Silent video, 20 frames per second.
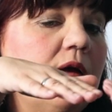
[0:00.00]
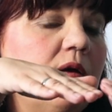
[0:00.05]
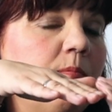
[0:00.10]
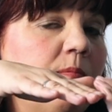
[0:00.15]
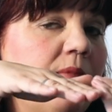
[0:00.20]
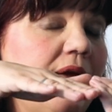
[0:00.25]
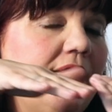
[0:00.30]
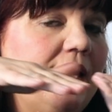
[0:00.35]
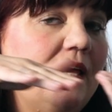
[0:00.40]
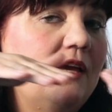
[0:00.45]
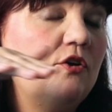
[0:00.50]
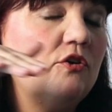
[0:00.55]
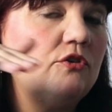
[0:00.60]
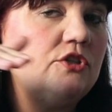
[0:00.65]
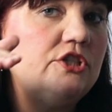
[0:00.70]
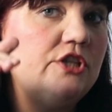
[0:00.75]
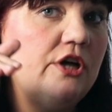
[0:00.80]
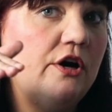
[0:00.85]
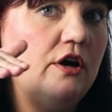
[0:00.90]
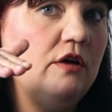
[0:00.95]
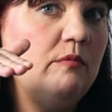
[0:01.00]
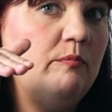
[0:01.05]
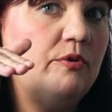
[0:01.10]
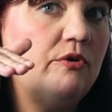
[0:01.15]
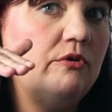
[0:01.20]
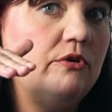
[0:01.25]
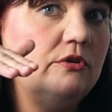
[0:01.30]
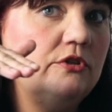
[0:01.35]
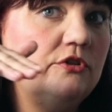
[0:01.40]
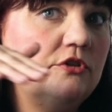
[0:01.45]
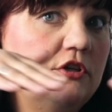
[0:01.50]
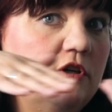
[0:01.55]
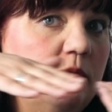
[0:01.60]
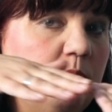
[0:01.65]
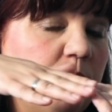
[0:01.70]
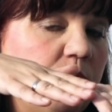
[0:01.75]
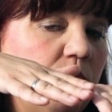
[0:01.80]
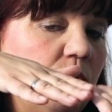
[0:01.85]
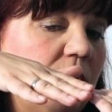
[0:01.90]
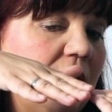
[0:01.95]
making your tongue
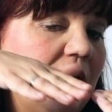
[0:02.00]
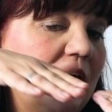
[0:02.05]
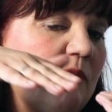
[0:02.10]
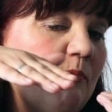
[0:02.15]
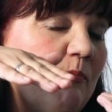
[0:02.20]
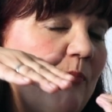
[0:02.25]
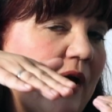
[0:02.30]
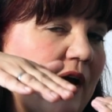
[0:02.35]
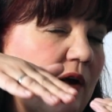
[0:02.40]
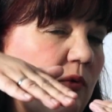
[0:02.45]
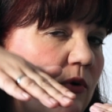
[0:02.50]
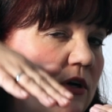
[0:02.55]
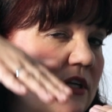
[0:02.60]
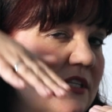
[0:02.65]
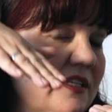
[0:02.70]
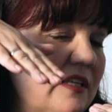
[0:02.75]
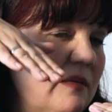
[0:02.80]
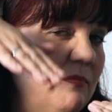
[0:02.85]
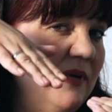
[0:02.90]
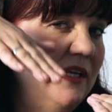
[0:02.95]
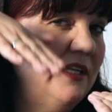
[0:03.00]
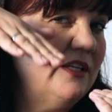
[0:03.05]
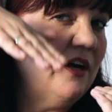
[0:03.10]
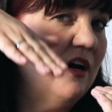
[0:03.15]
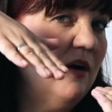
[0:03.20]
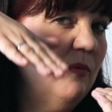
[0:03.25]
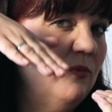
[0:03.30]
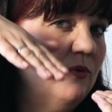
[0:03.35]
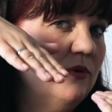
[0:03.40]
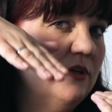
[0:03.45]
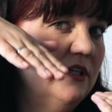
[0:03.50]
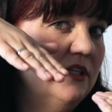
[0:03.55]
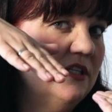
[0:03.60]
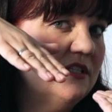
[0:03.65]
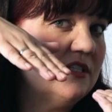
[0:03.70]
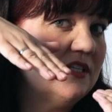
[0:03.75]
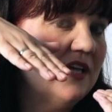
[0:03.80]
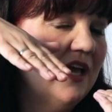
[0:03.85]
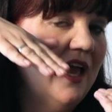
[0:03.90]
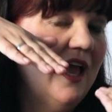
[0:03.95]
broader, pulling it backwards and a bit
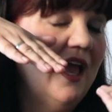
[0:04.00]
upwards,